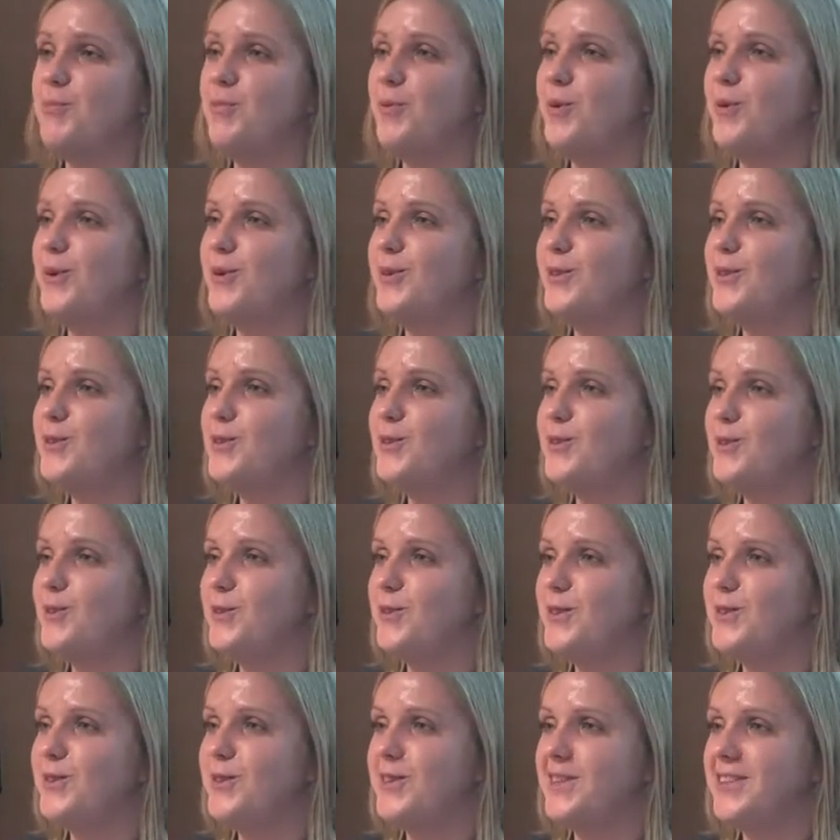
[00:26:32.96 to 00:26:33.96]
points
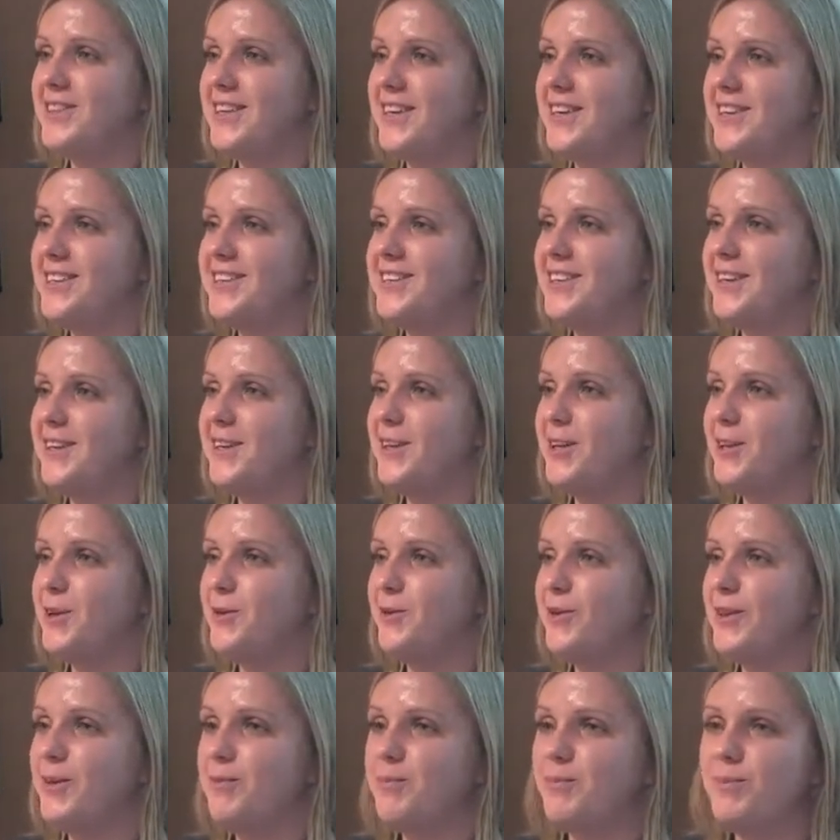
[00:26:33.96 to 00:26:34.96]
to, as I said, you
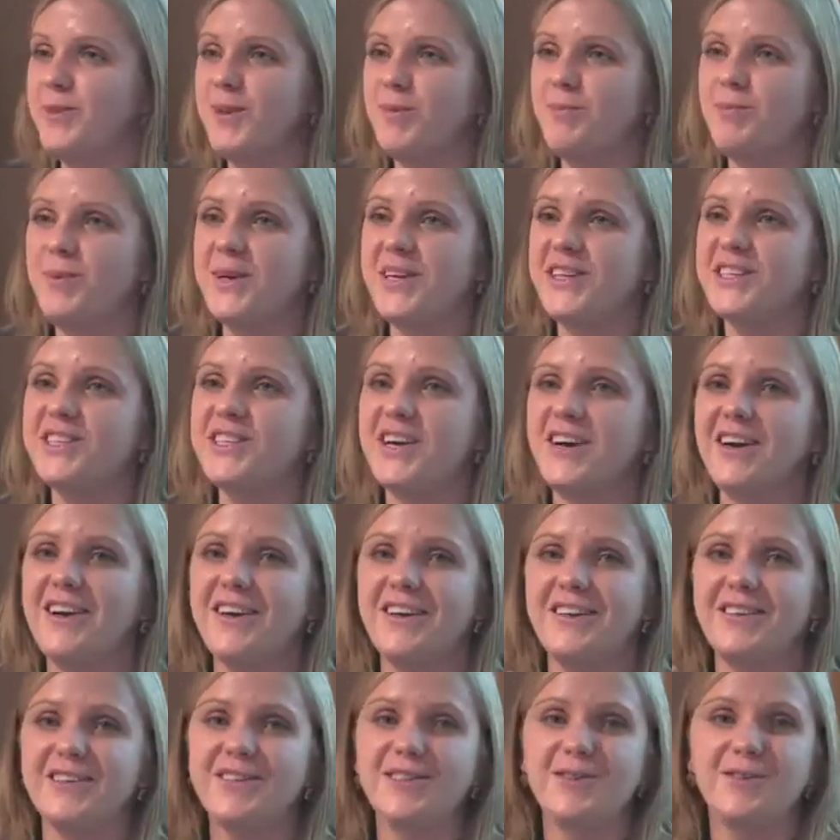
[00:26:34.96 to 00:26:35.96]
know, the big
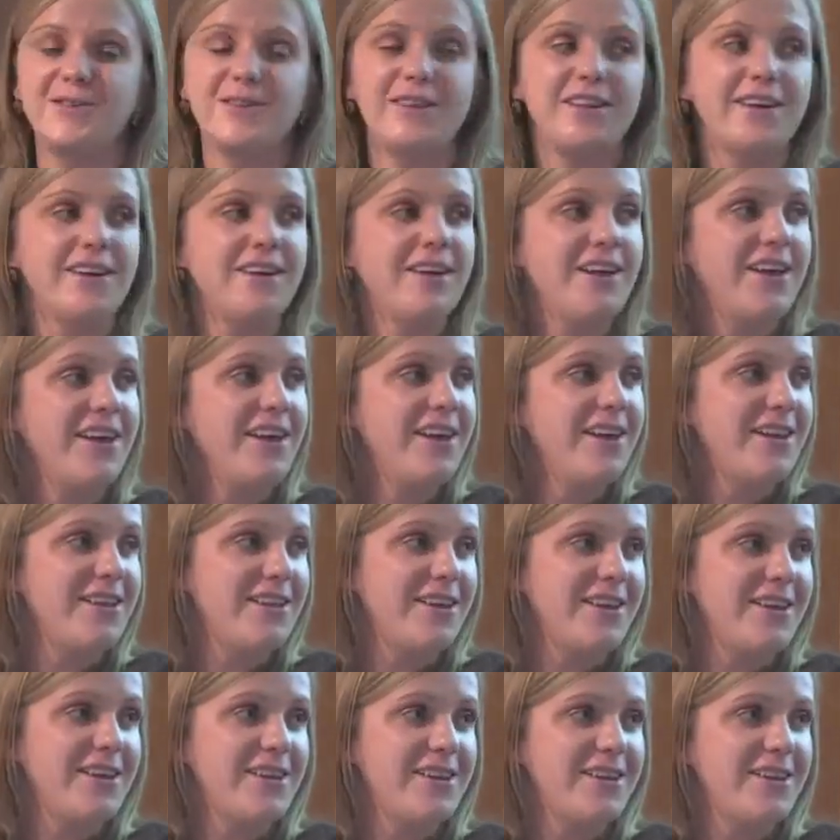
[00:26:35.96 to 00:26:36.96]
giants or the
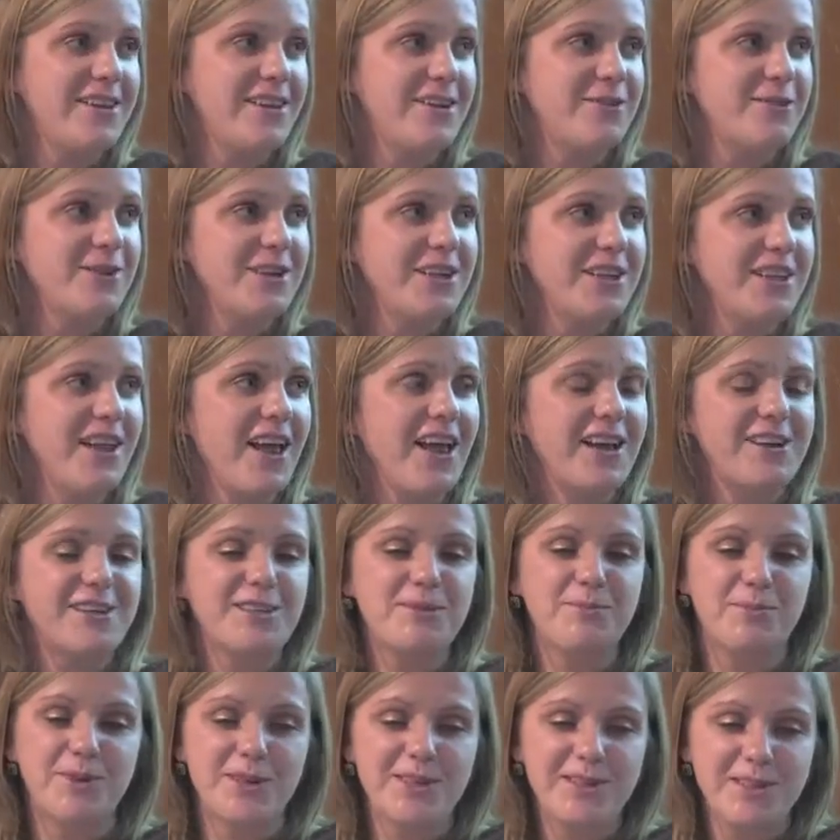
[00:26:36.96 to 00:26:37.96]
real
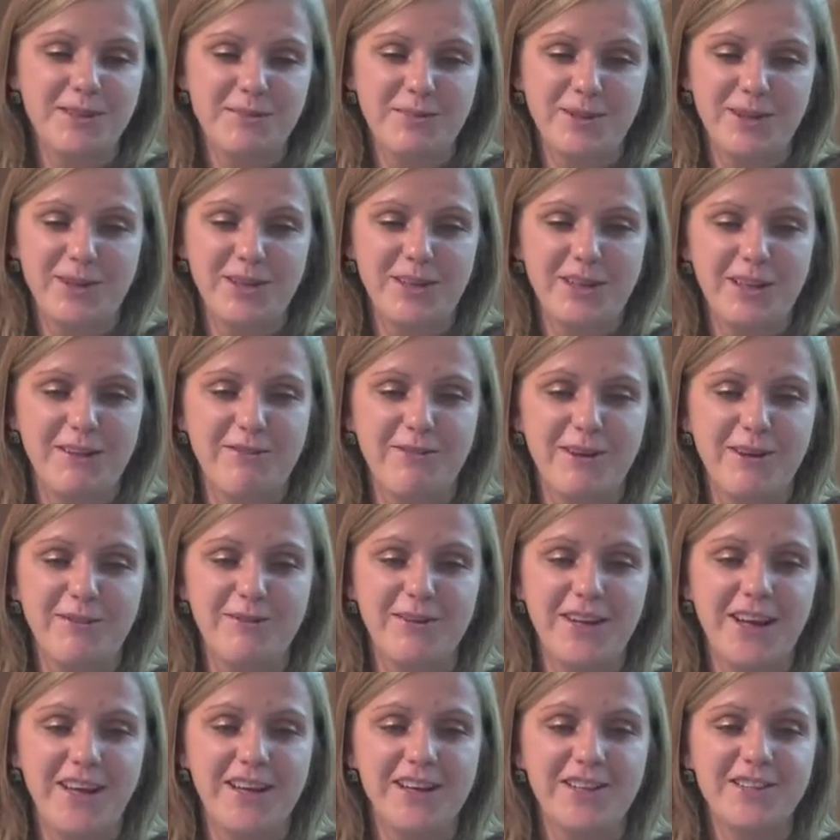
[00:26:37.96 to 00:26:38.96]
experts in political
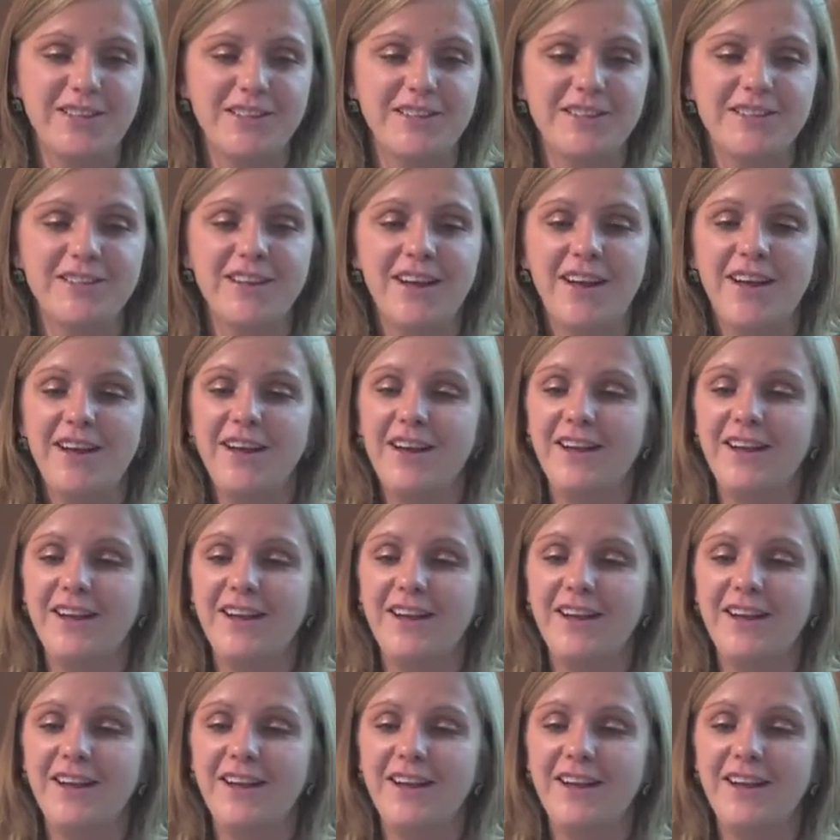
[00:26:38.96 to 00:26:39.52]
foundations,